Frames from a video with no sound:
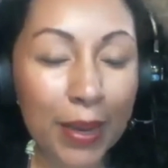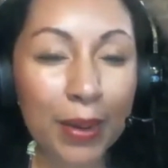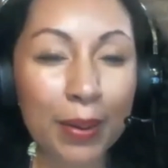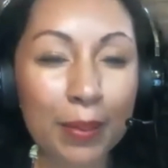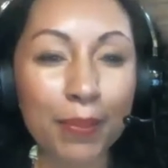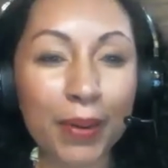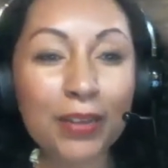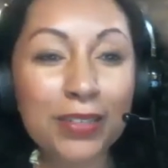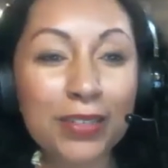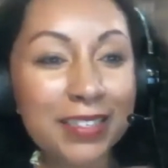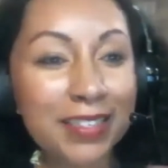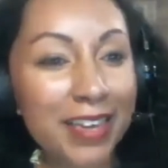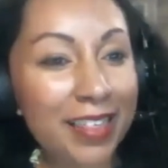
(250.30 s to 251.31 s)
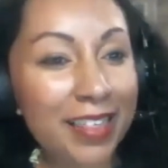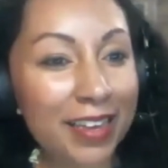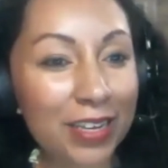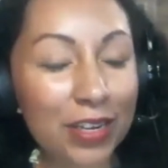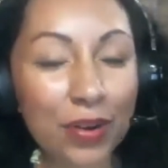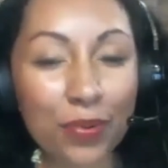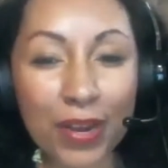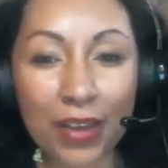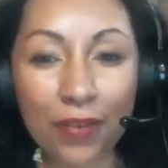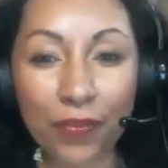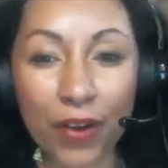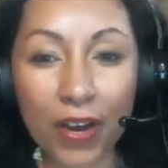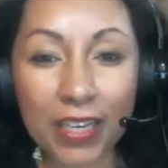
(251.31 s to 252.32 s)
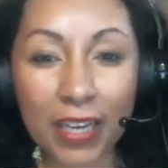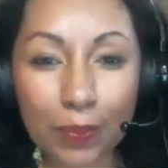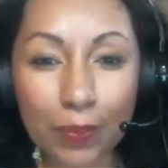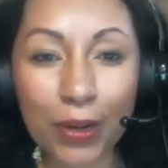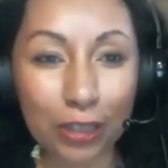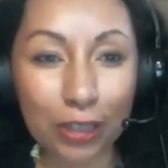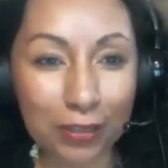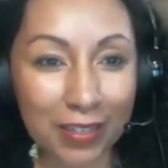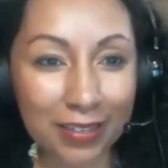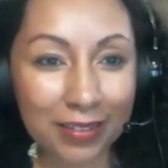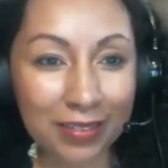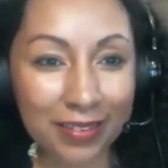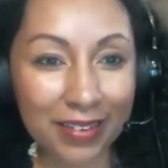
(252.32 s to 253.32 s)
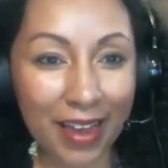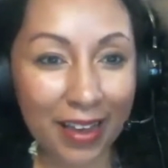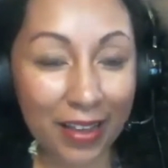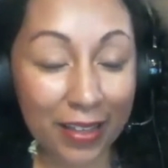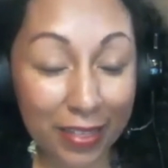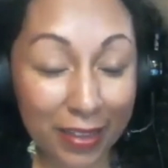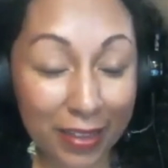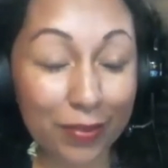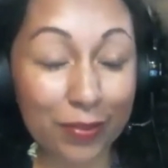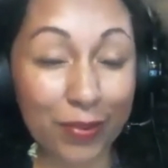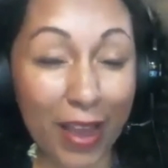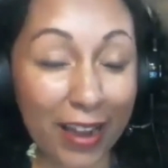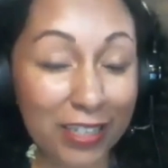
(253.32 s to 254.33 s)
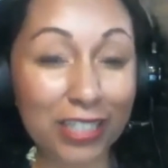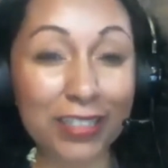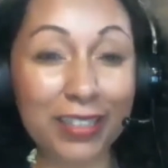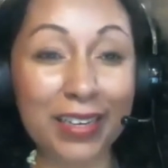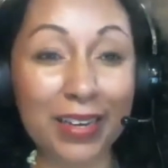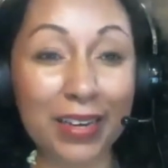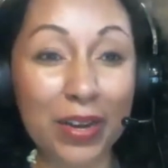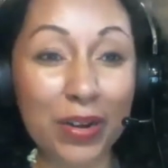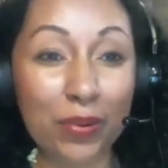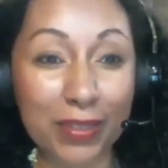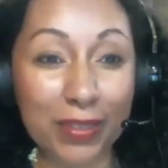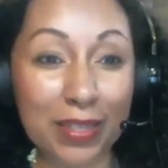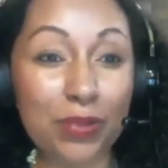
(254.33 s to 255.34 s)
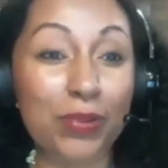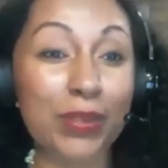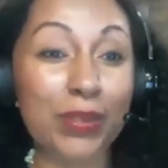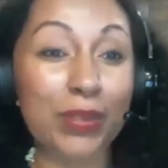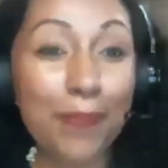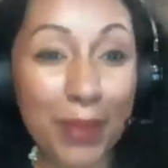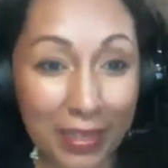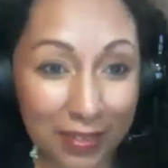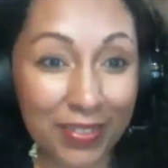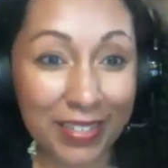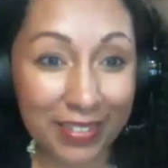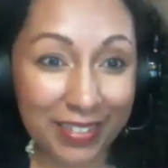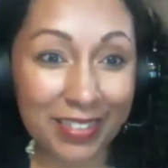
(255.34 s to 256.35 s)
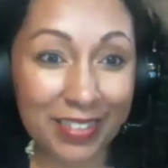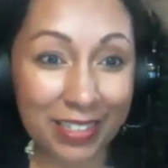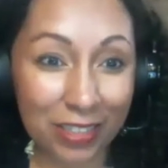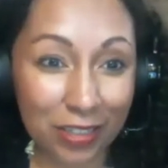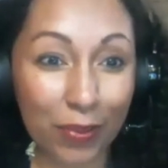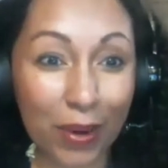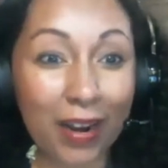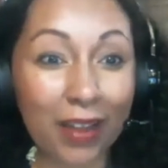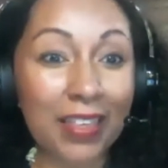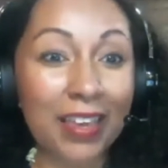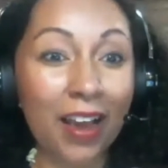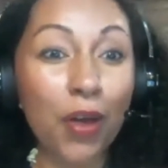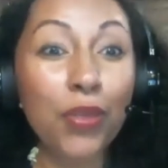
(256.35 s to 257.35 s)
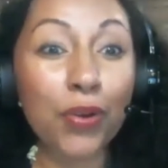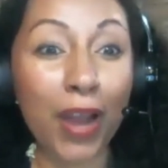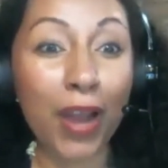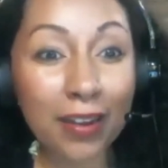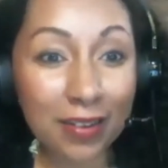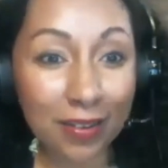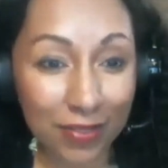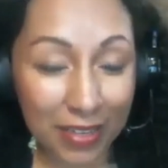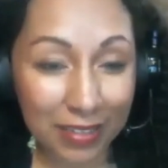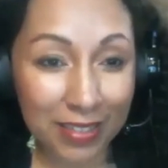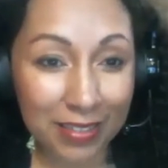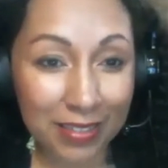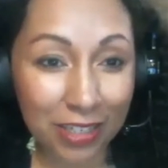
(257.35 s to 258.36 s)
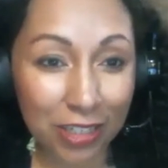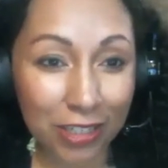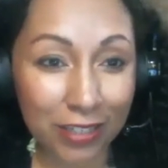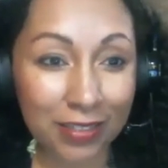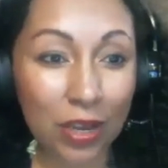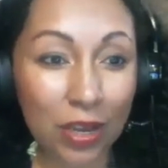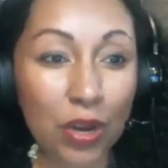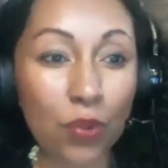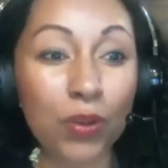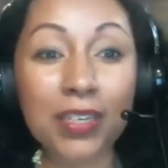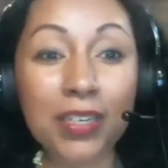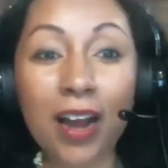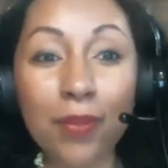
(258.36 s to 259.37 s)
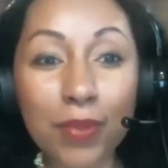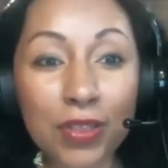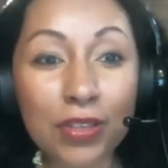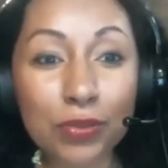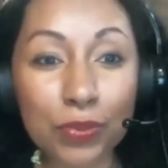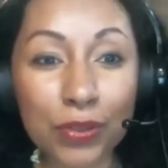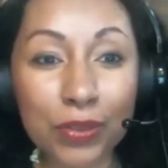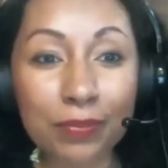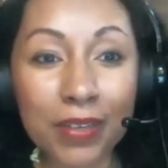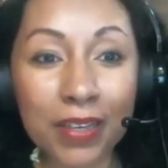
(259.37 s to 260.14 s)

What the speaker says: But I used to say that, if a young person that actually was the recipient of these decisions, right, on the other end of these decisions, were to come in this room,